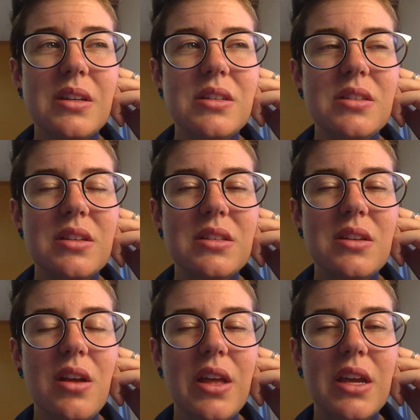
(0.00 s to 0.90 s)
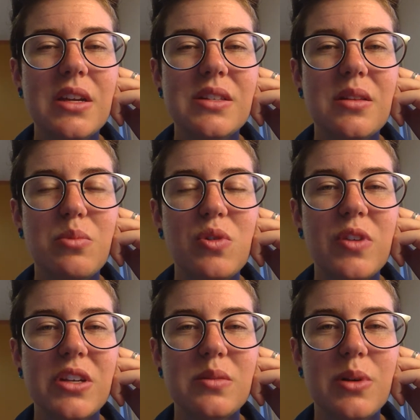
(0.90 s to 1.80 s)
it's it's not like it is in the
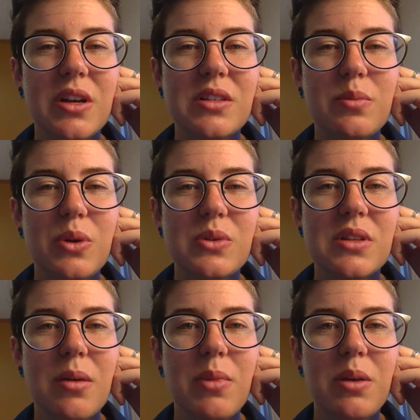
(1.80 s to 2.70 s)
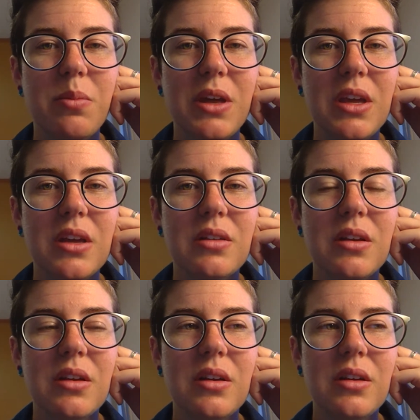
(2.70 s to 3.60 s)
movies, but I suppose that might be
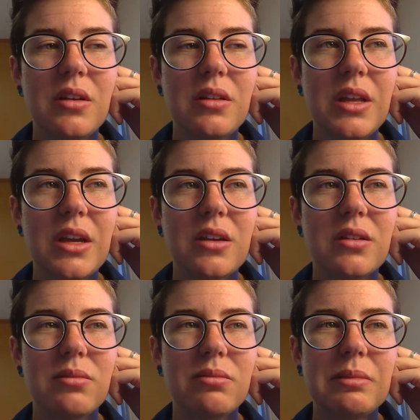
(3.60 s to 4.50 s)
like